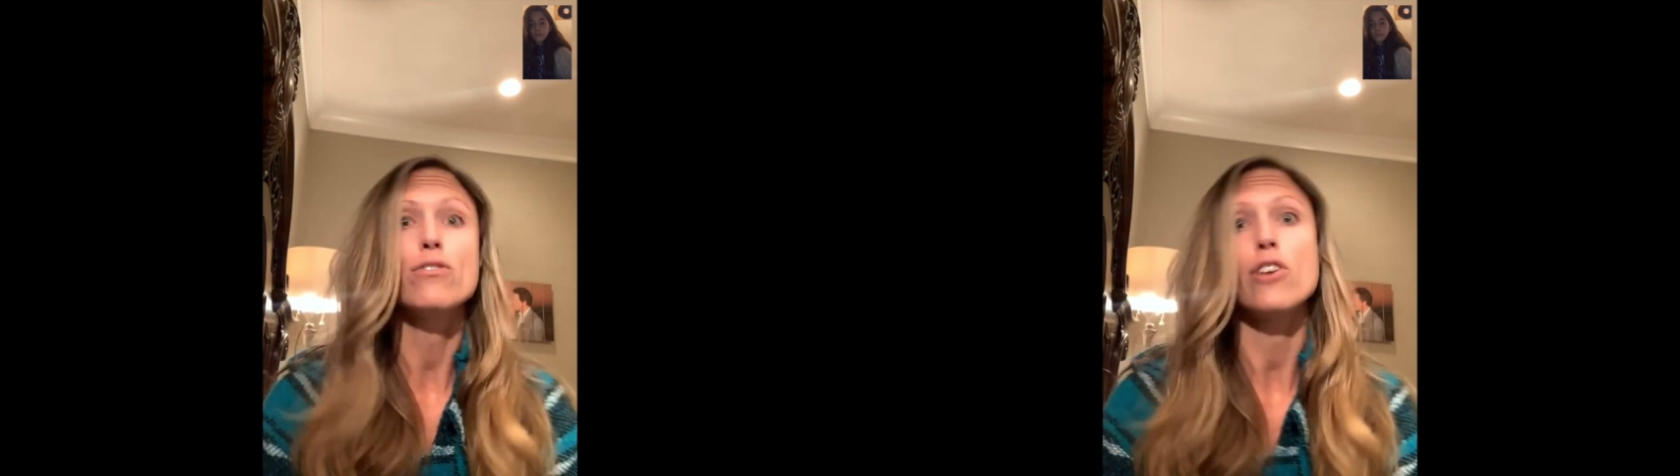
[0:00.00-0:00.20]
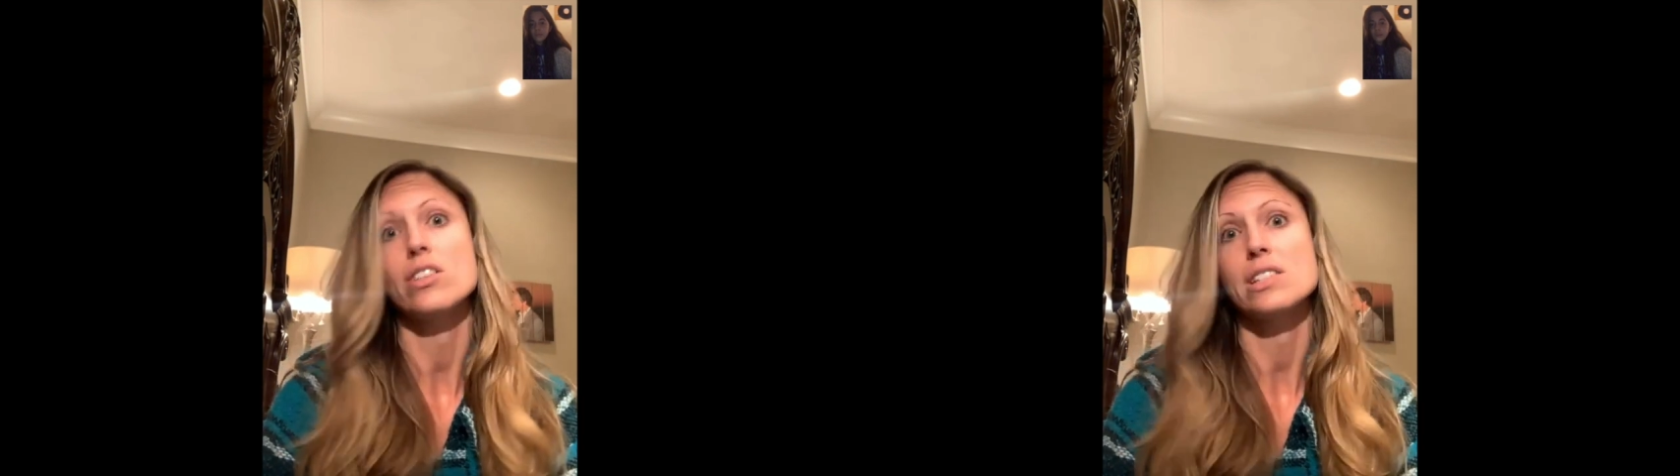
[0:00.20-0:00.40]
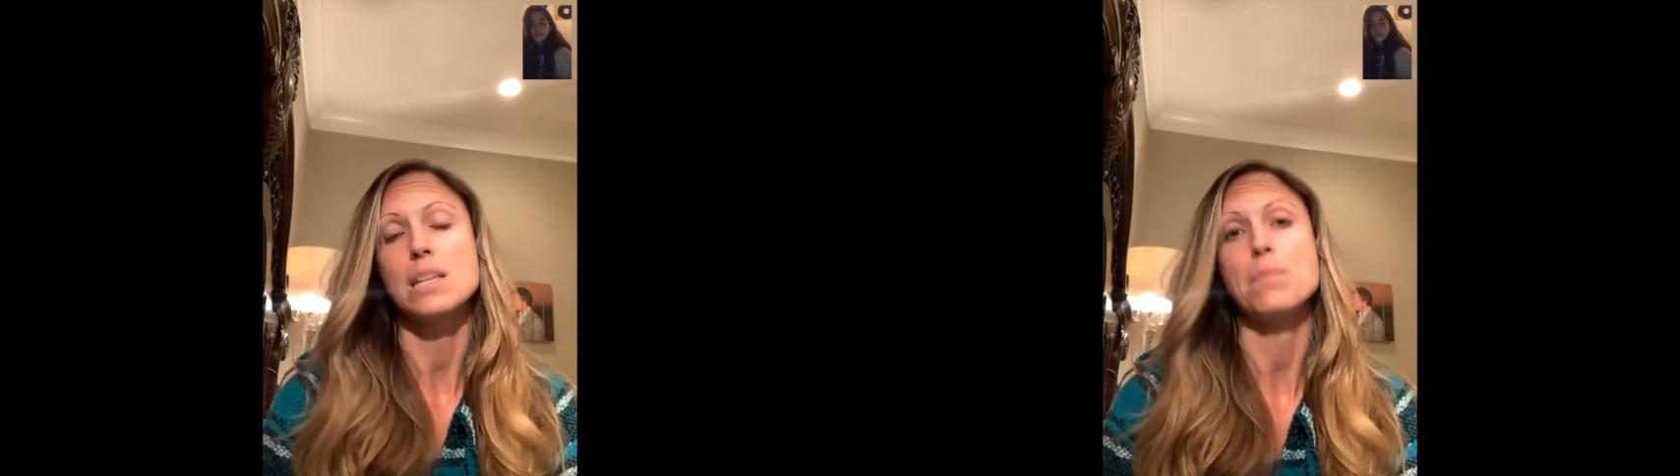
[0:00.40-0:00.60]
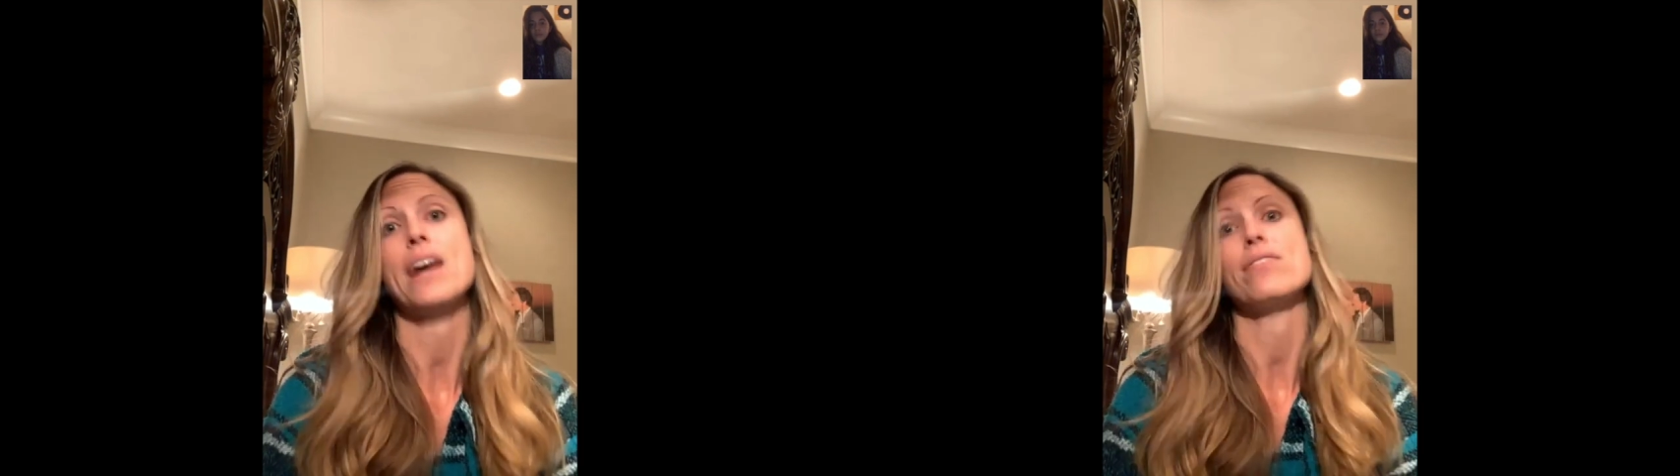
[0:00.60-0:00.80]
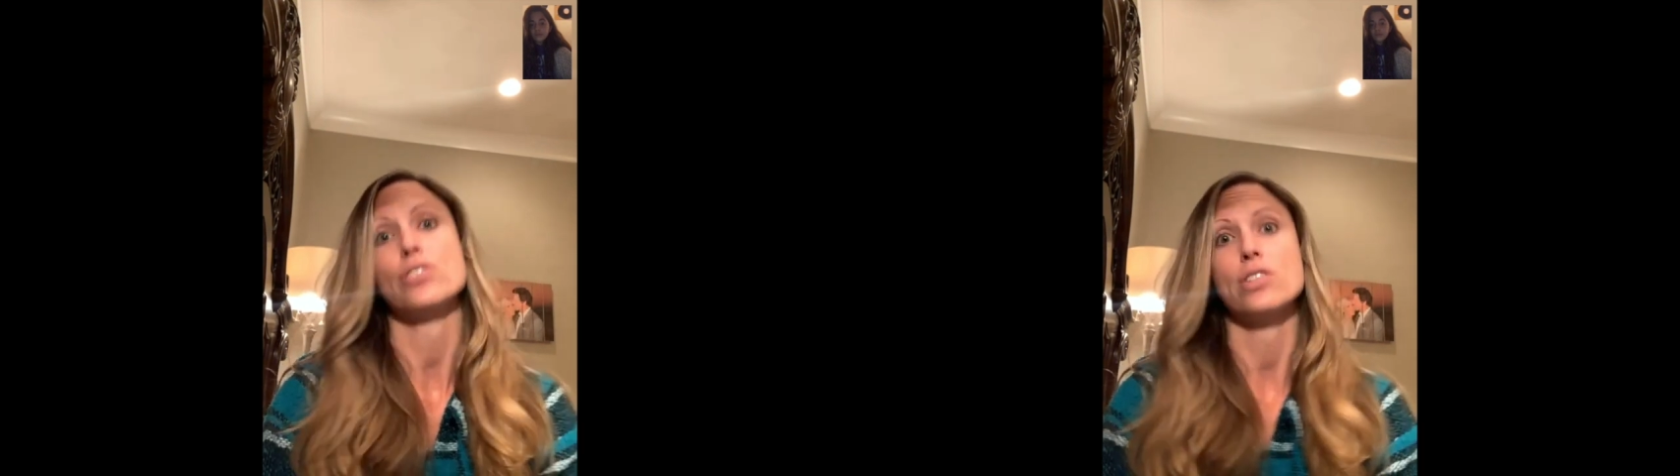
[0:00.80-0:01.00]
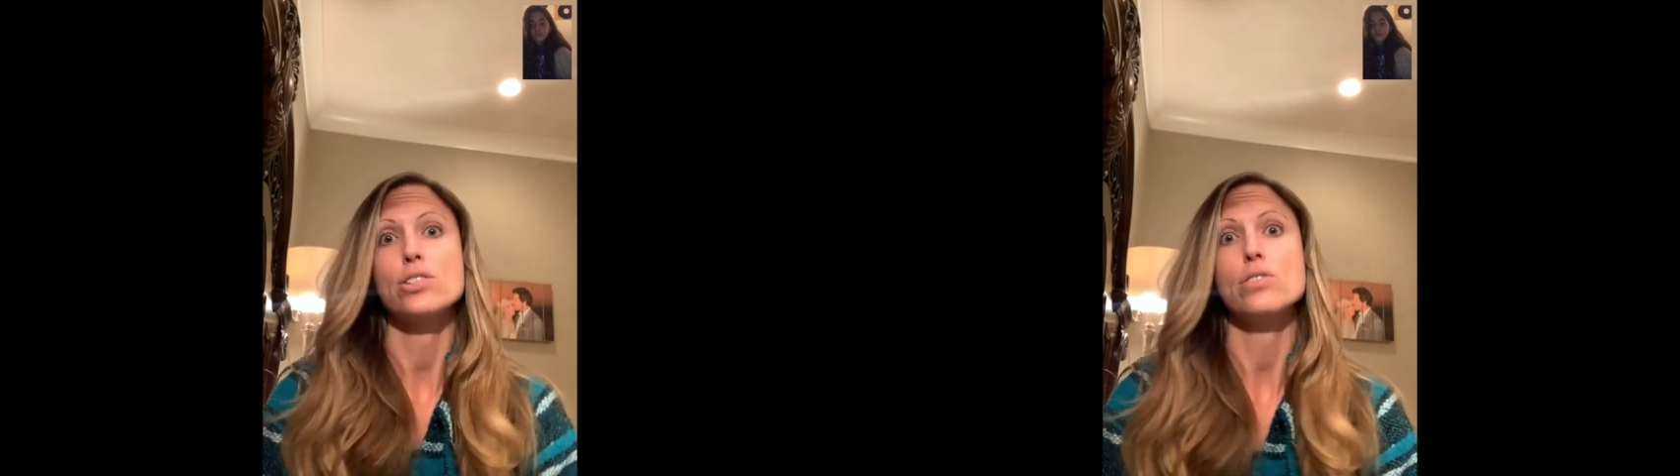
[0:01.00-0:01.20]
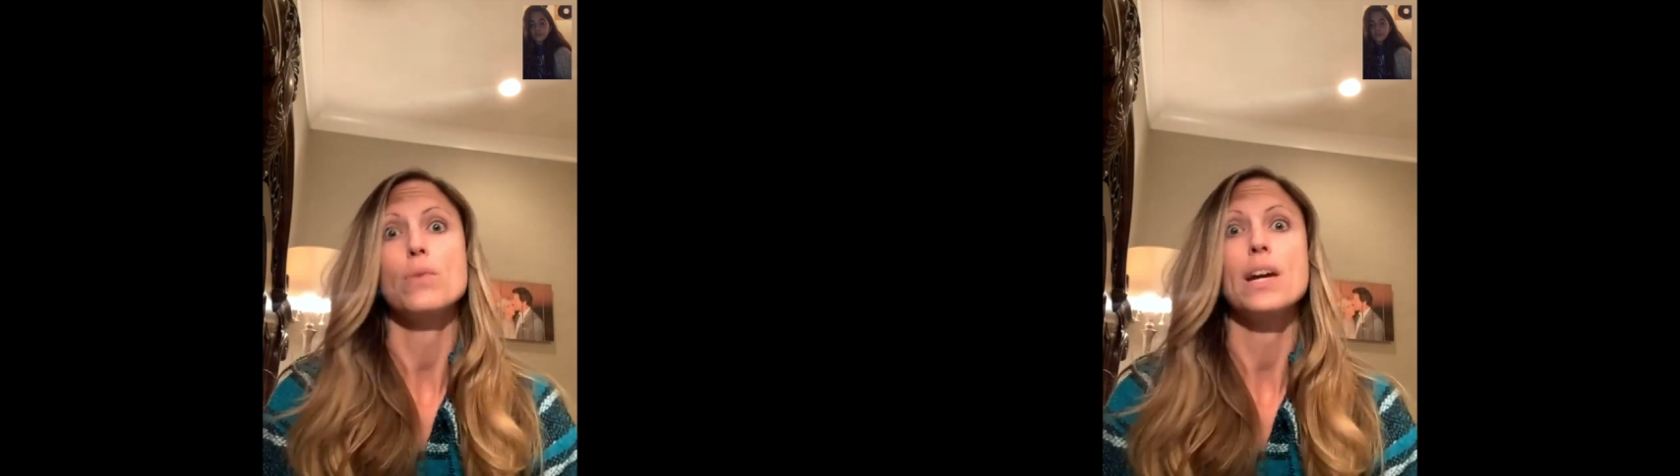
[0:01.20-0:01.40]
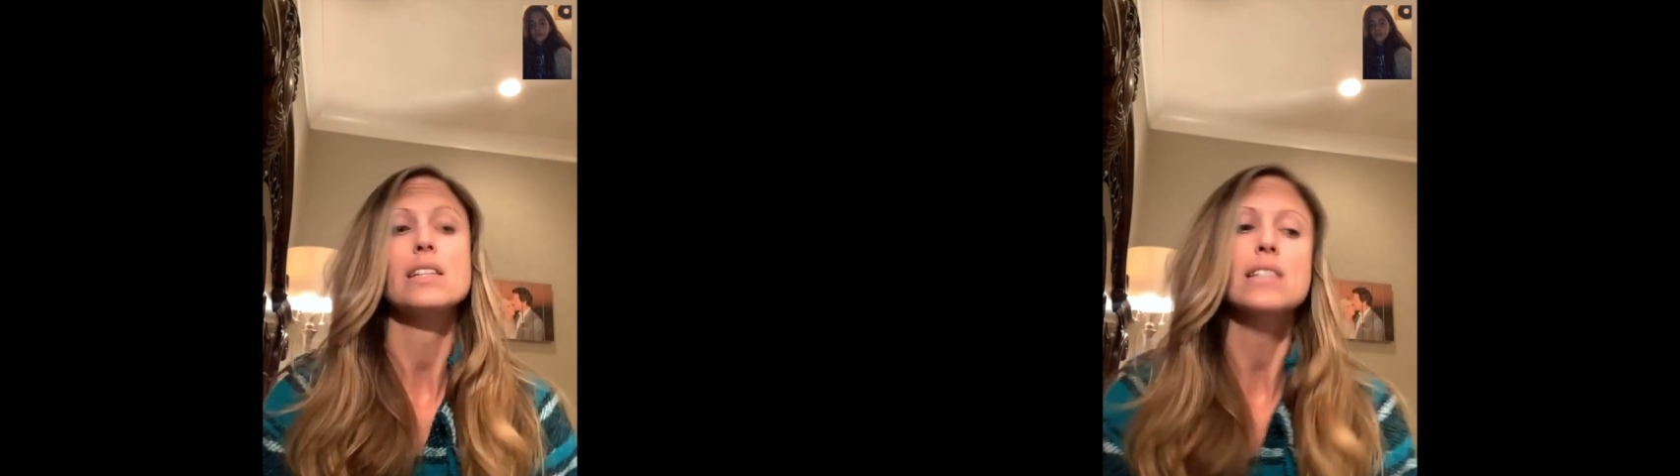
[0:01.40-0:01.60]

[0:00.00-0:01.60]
fall asleep after the 2 weeks.